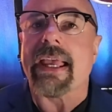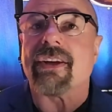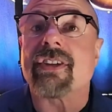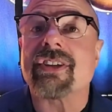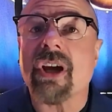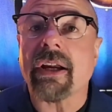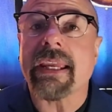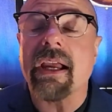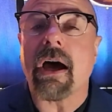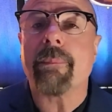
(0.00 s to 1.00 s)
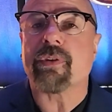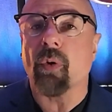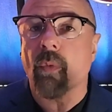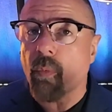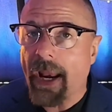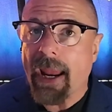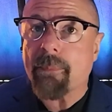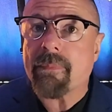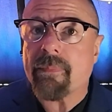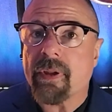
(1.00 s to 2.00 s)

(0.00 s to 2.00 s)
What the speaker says: it's sucking up your RAM